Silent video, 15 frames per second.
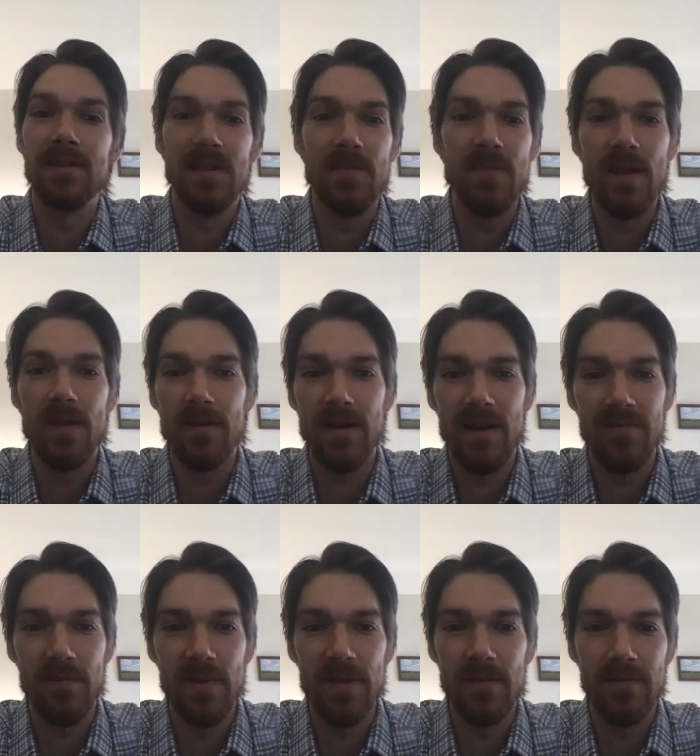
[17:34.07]
some of the other
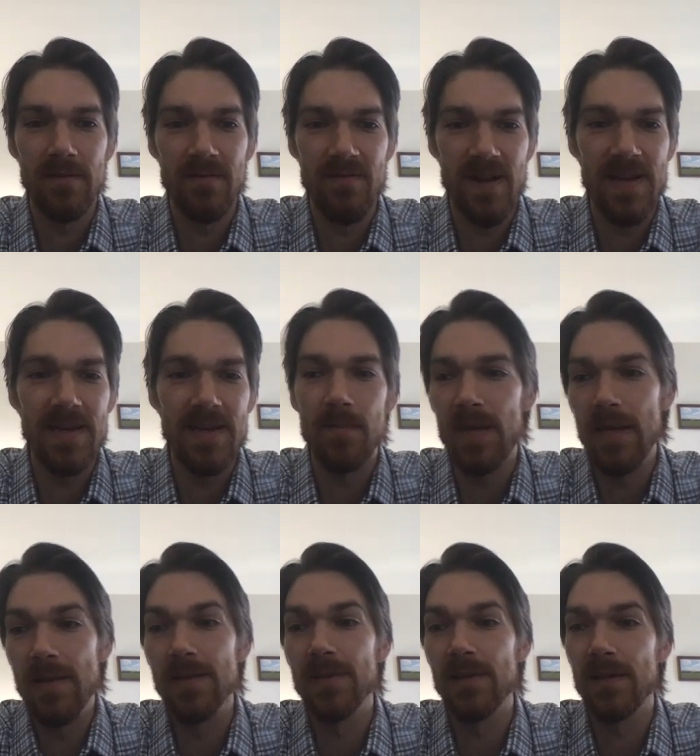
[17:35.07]
government funding
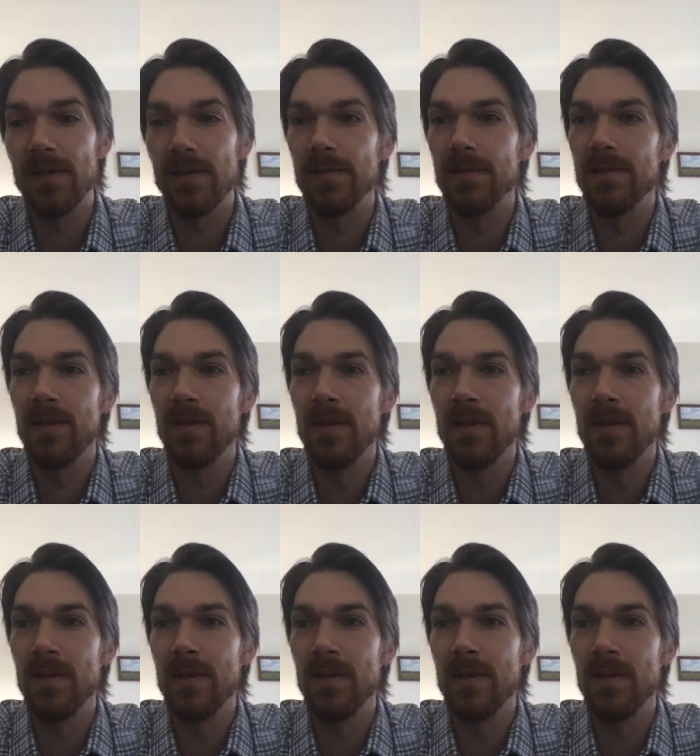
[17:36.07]
pieces.